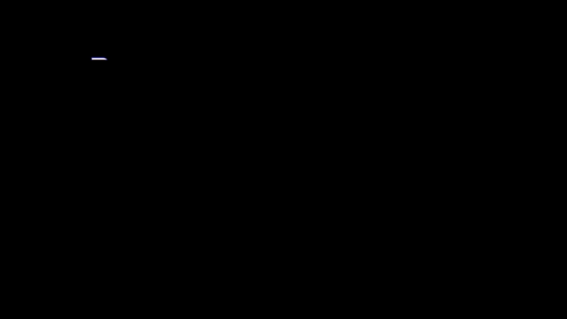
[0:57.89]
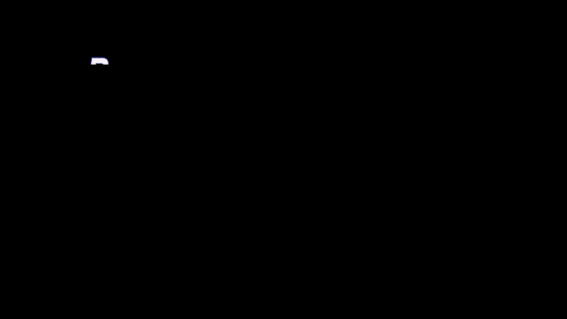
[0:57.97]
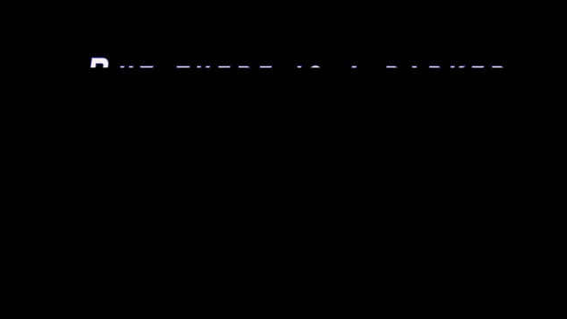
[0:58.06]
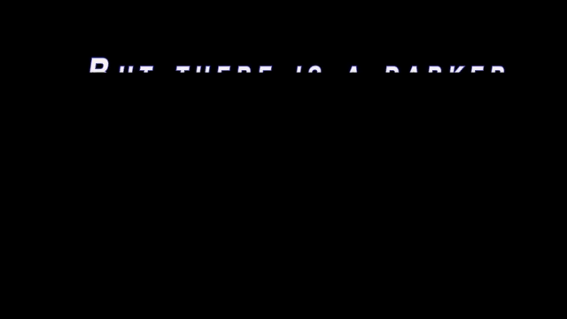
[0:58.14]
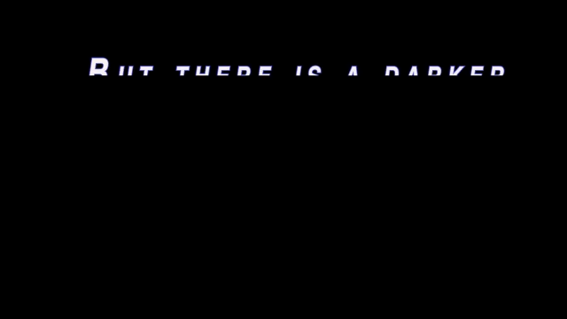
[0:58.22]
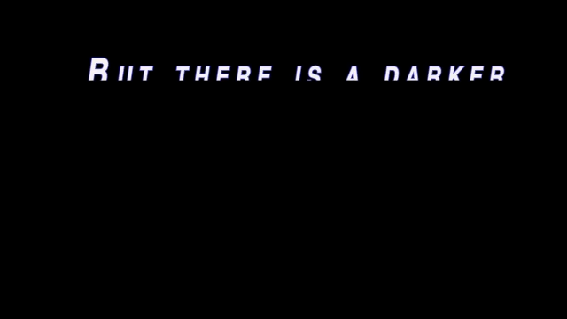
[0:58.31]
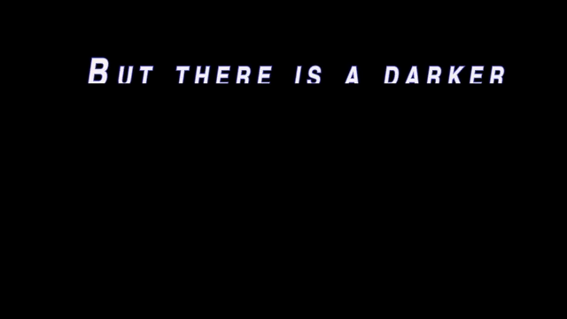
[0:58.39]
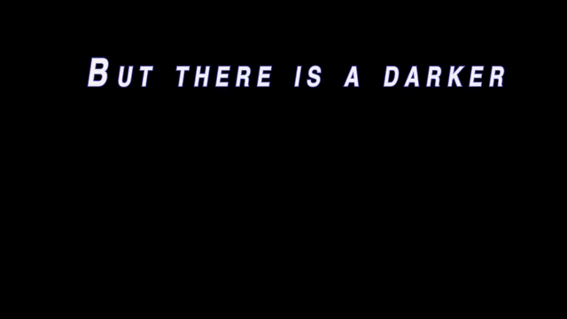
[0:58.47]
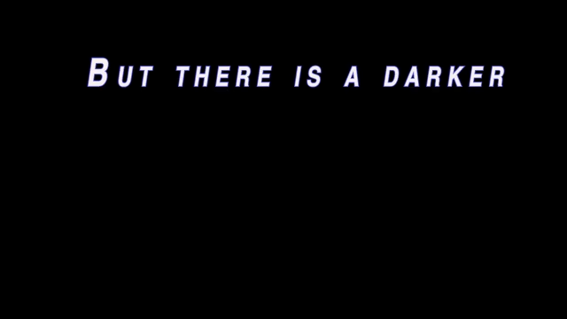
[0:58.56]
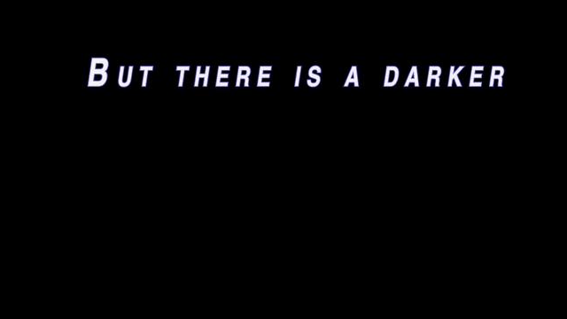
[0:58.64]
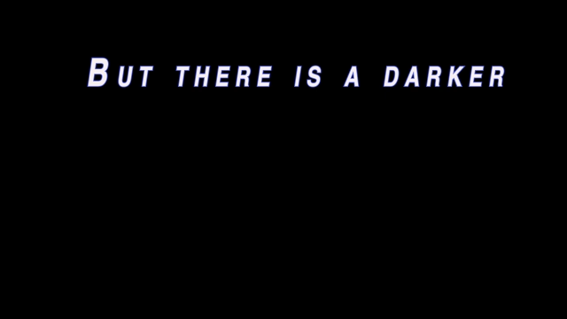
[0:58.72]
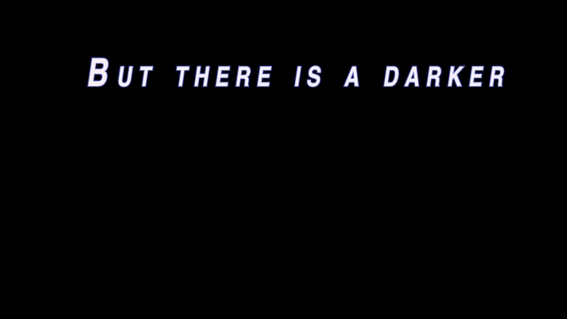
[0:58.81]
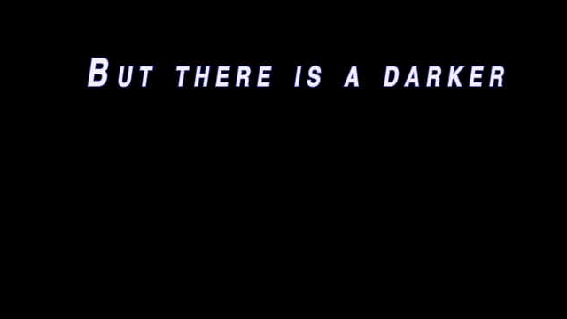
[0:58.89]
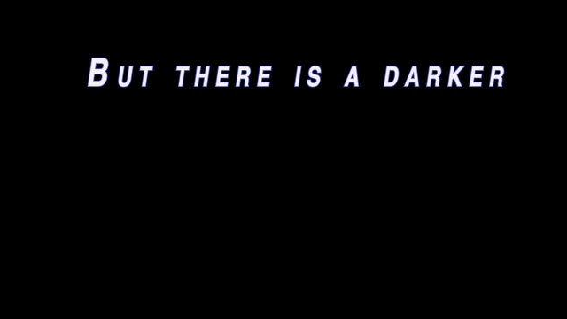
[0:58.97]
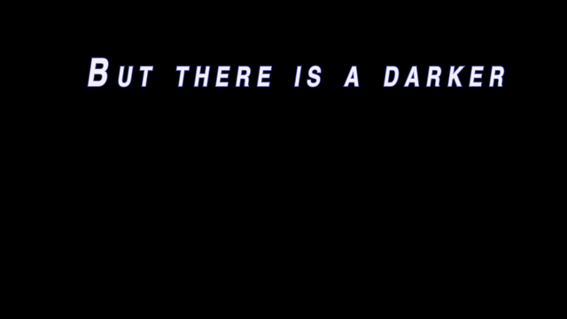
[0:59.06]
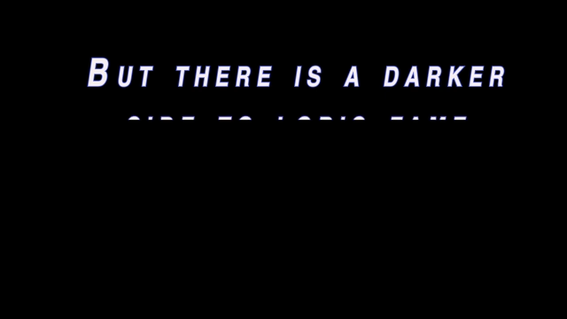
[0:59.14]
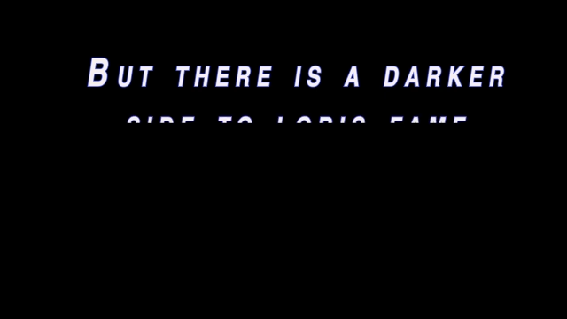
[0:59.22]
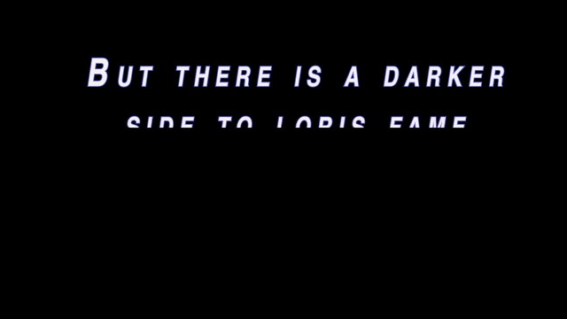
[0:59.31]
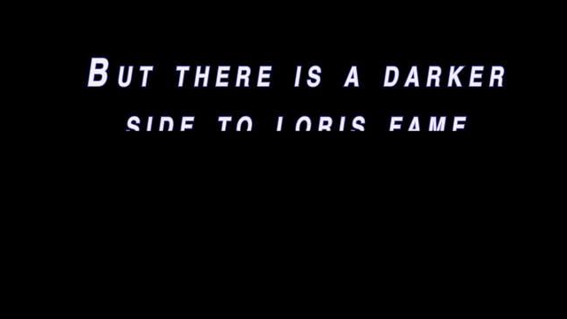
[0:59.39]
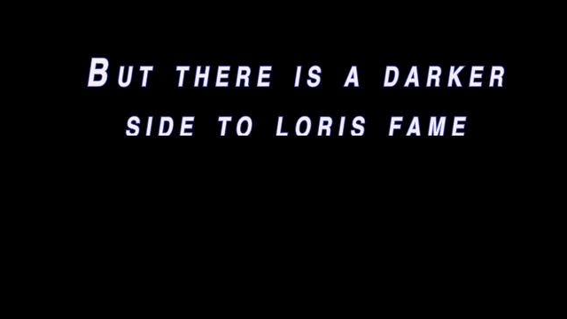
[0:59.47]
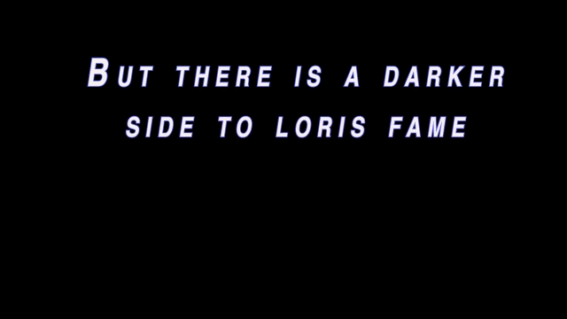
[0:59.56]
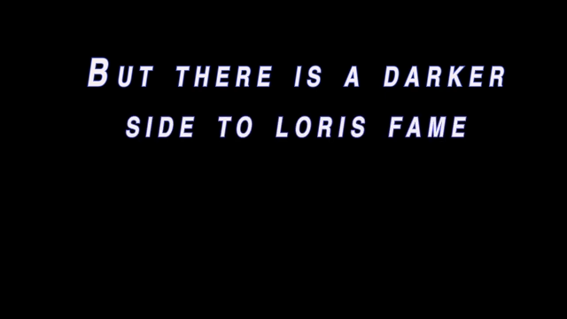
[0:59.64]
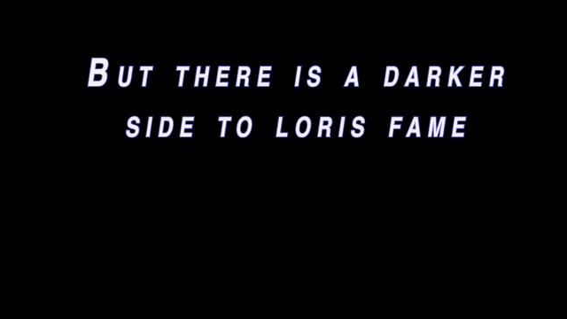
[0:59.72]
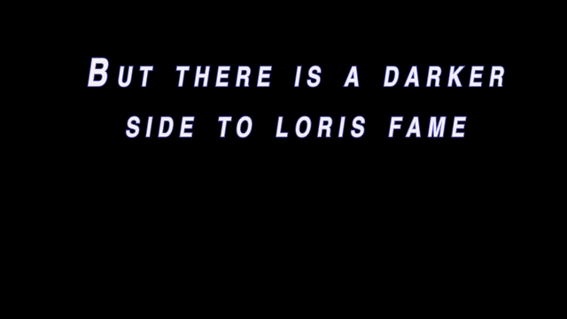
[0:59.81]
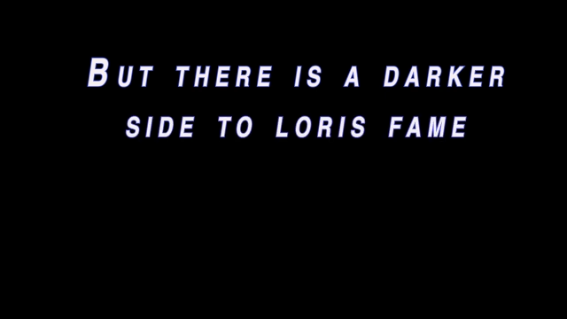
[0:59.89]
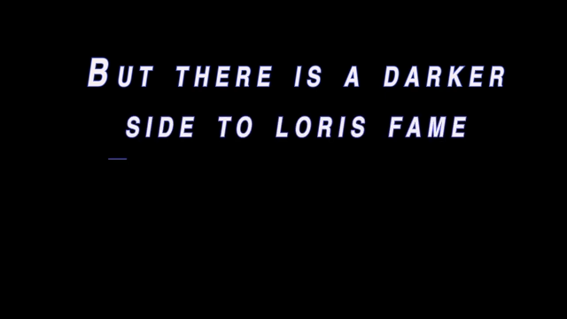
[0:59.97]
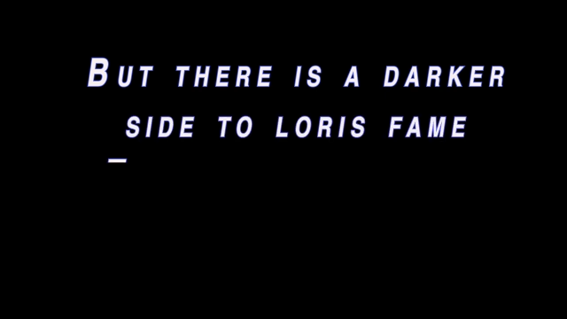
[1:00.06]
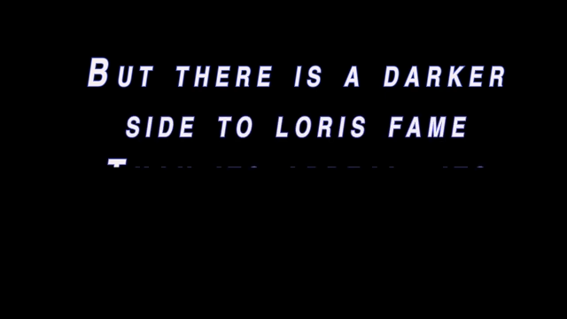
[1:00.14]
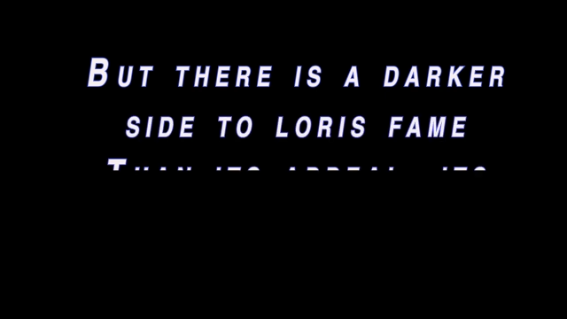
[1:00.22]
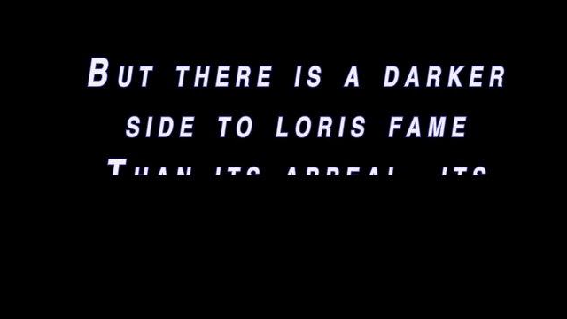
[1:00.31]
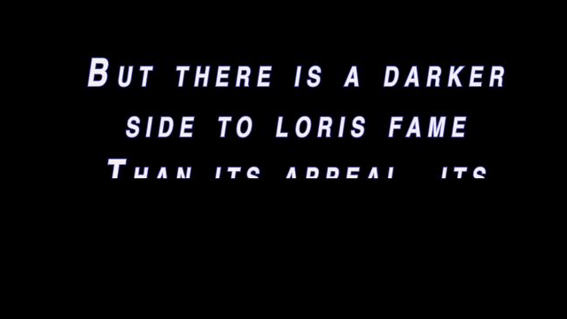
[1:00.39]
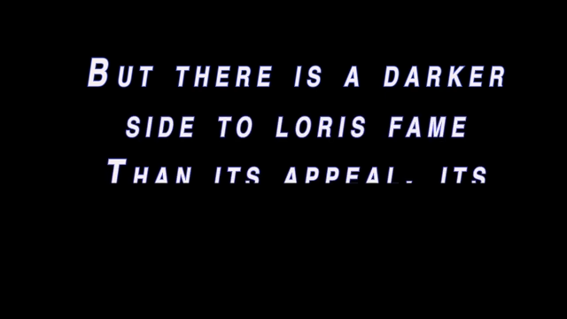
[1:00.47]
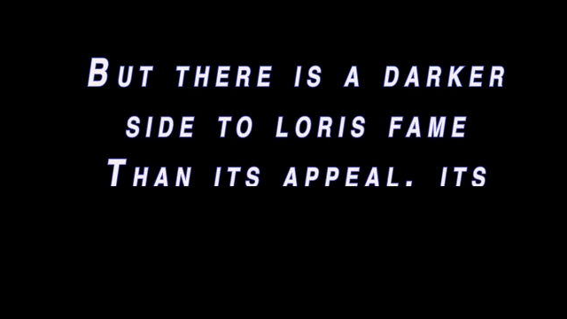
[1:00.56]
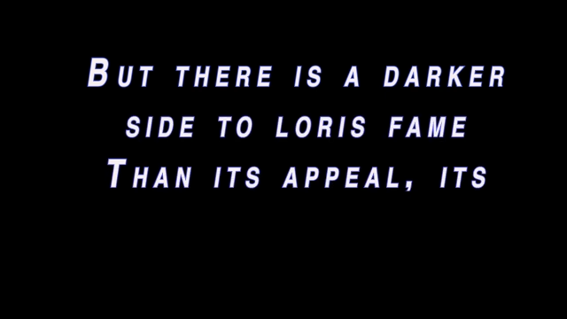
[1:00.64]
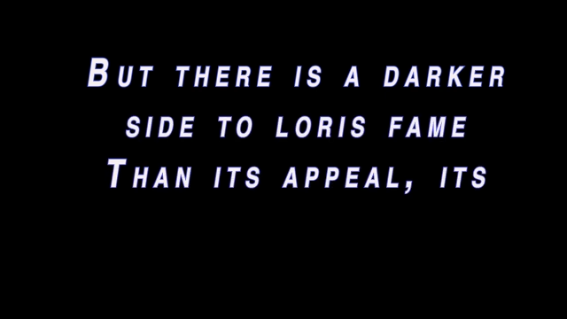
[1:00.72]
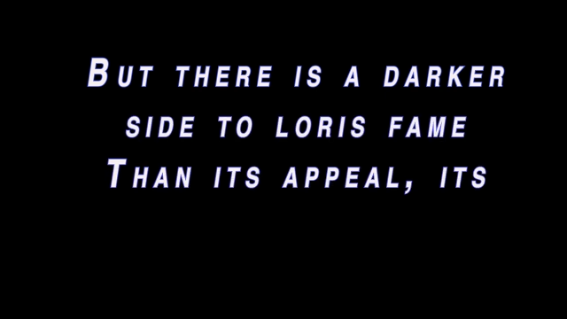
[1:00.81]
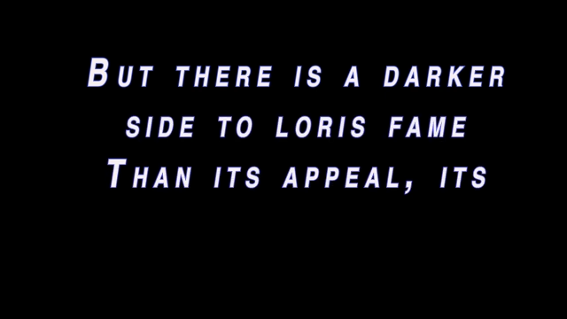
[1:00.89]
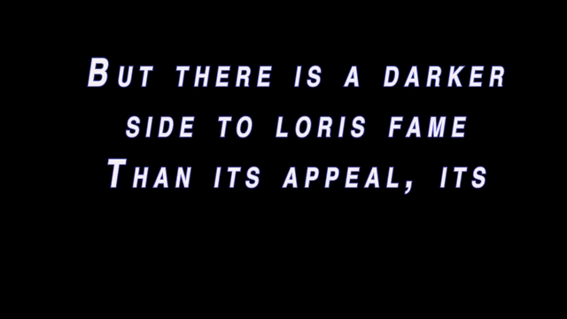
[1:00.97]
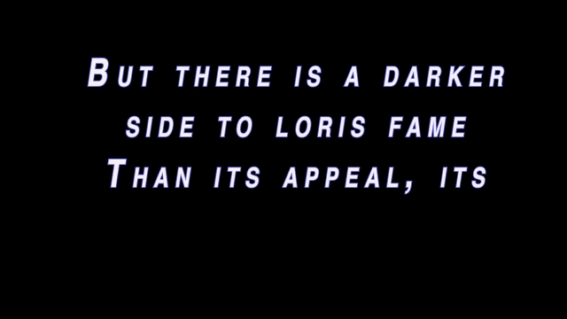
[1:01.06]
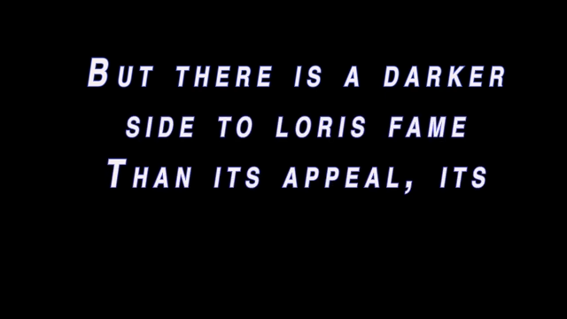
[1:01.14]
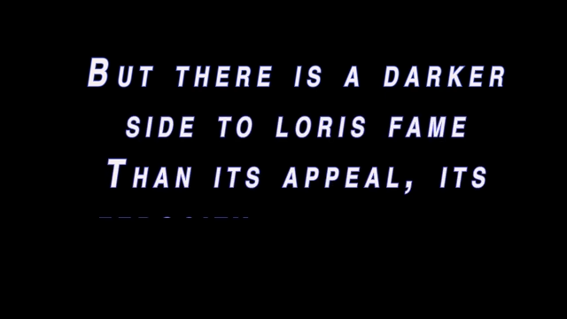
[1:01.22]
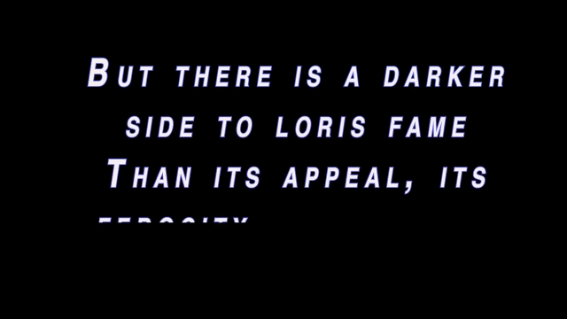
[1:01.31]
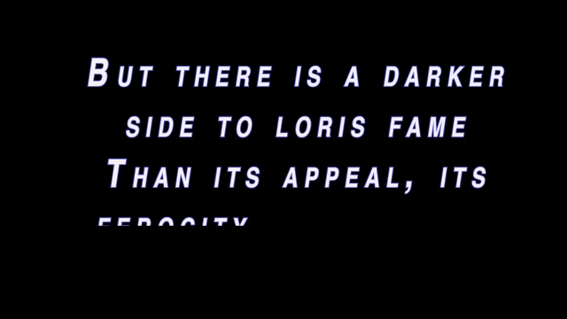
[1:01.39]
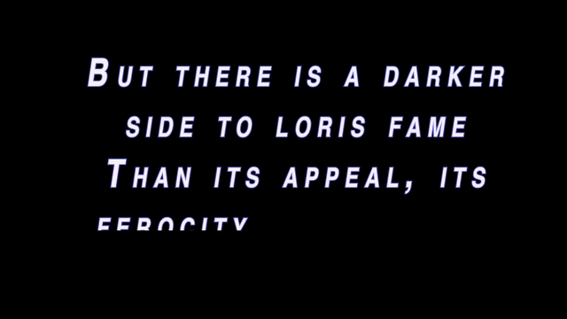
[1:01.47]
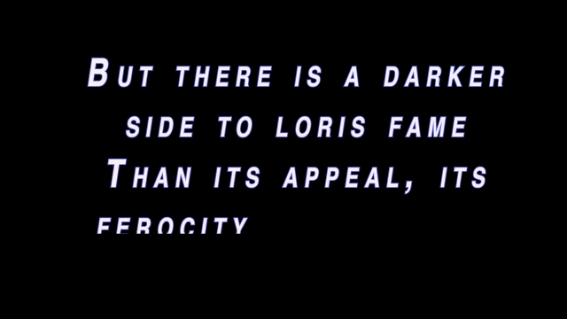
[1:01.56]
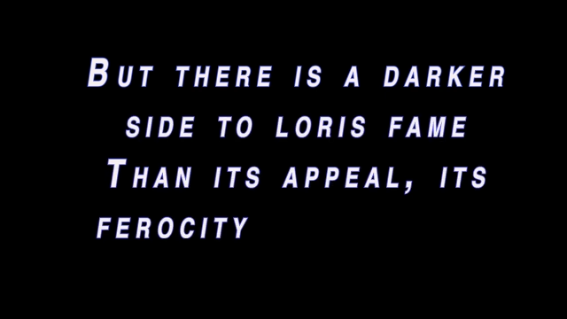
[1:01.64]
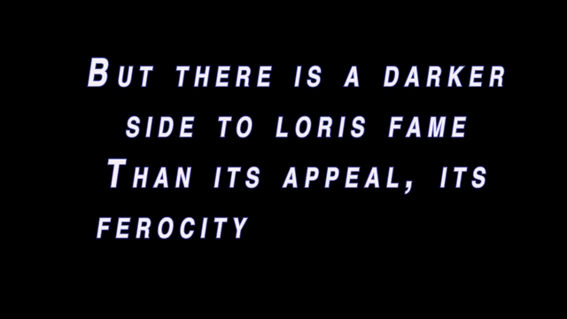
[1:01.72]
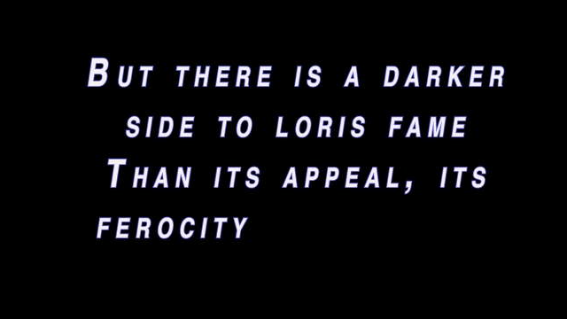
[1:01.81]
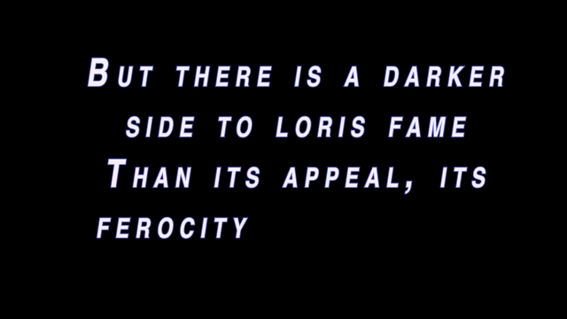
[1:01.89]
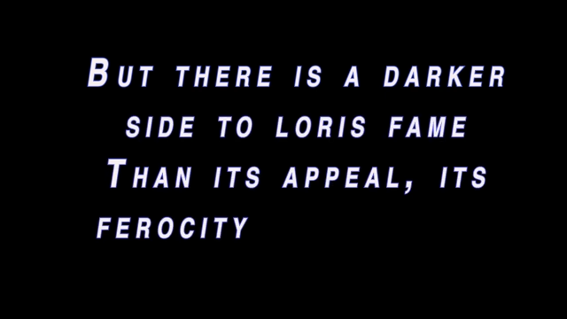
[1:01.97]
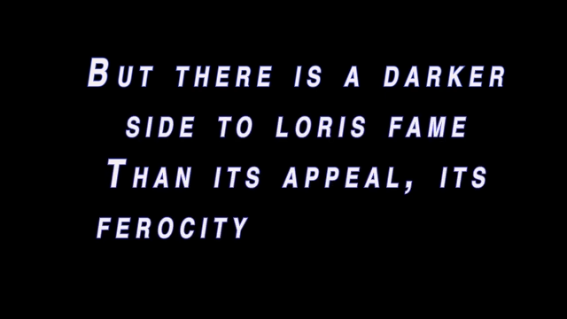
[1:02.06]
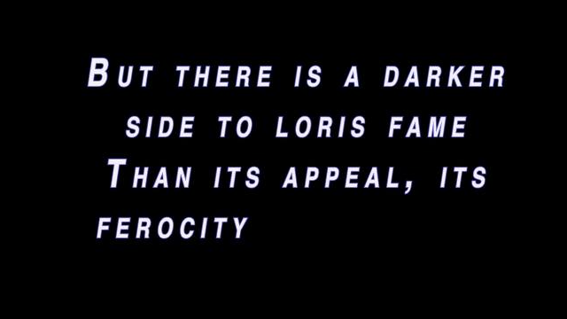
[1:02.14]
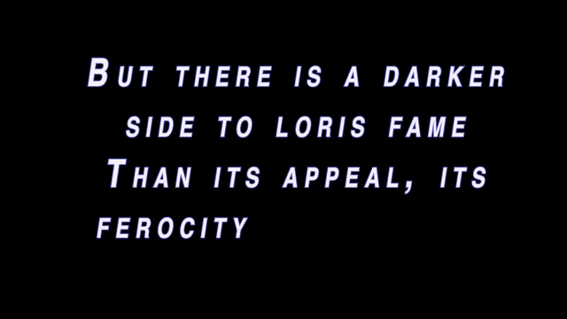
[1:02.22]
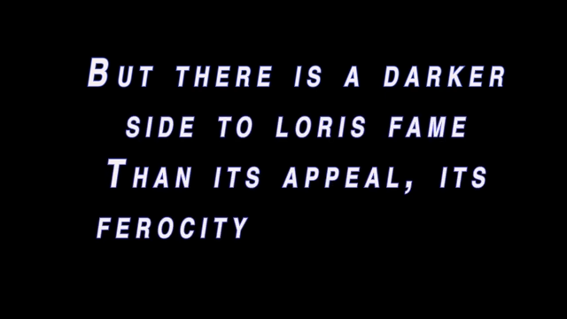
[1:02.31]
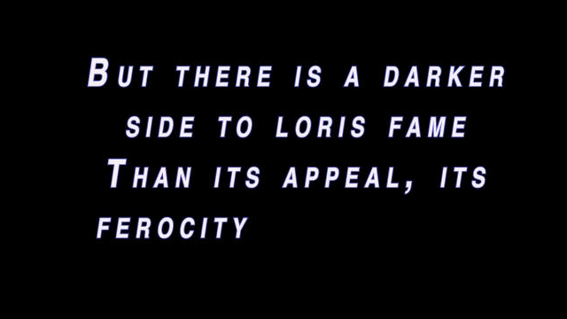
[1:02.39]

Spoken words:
No face is visible, so there are no lips to read.